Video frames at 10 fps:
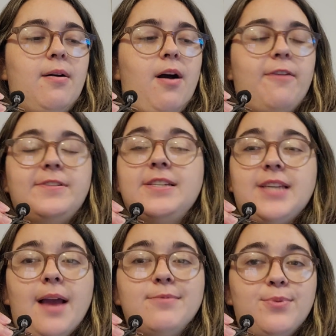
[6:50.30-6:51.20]

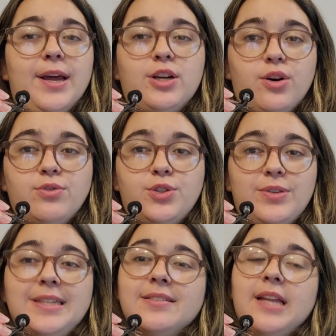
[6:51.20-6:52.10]
oftentimes, when I go do
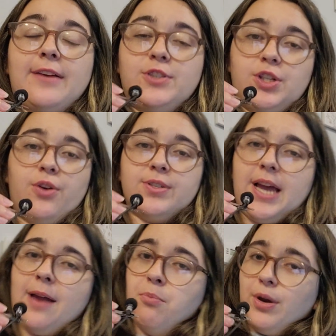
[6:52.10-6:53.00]
these live shows,
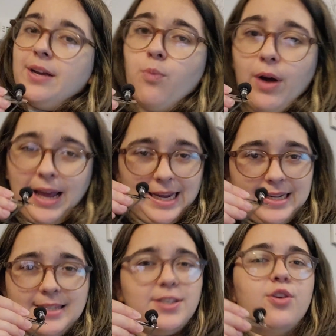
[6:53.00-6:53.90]
I bring what I
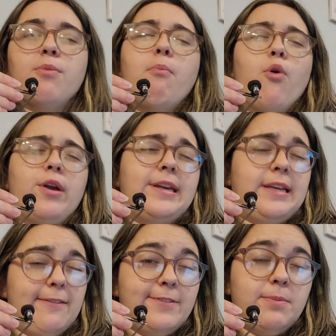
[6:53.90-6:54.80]
consider more
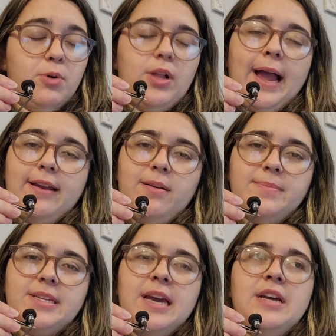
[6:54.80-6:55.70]
giftable
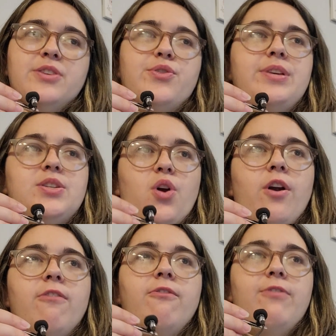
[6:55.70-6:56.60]
items. So these
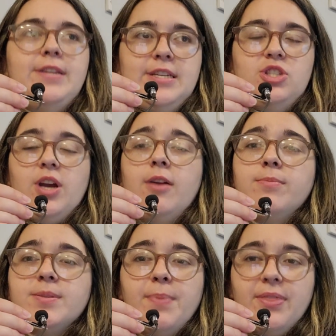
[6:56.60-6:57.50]
aren't vintage
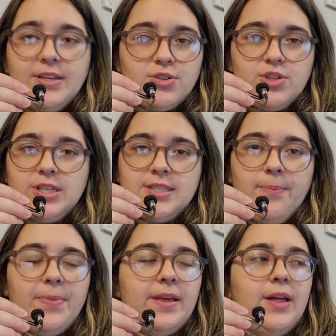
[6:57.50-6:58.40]
items, but these are just
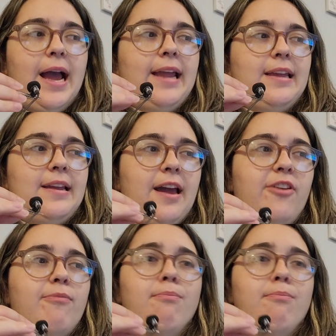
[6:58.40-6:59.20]
something that I can kind of